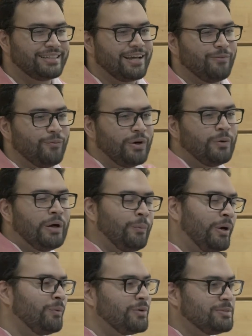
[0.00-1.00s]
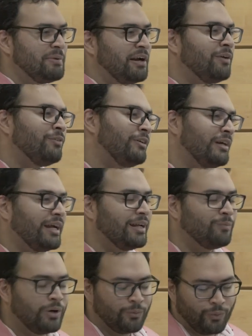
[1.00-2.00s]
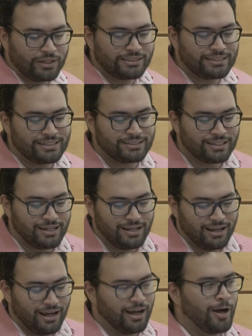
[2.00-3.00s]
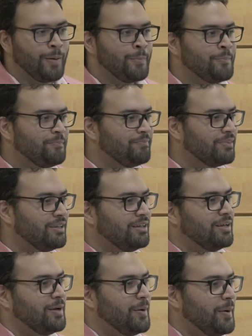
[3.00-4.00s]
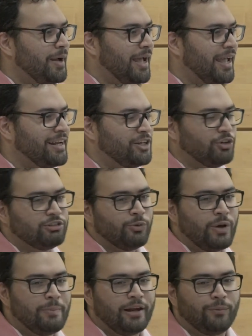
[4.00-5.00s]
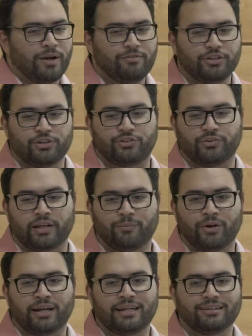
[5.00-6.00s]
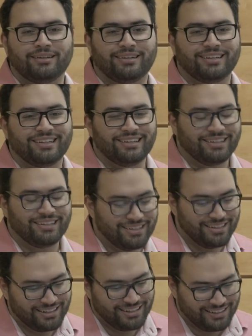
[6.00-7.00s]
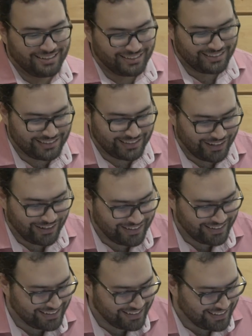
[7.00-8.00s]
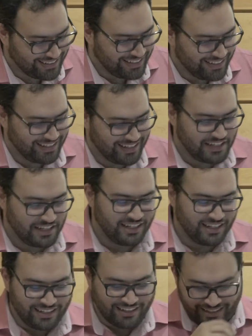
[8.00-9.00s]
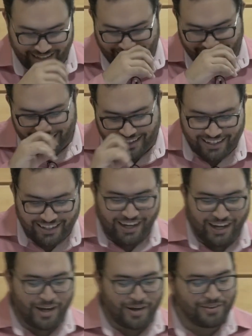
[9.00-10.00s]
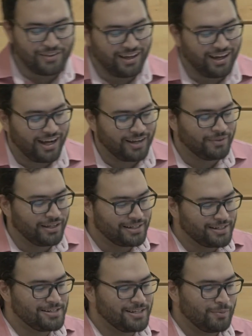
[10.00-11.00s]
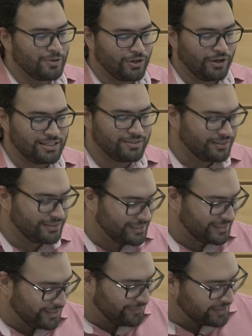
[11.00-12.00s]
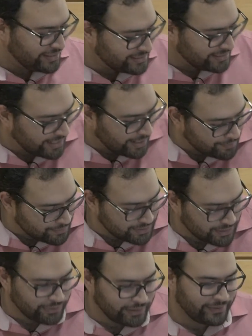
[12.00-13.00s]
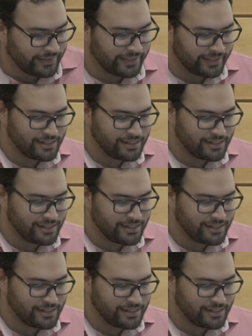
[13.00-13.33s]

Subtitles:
where one was better and one wasn't, and it shows a way better revenue stream, right? So, okay. I'm not going to demo cross-filter because I realize that I'm slowly running out of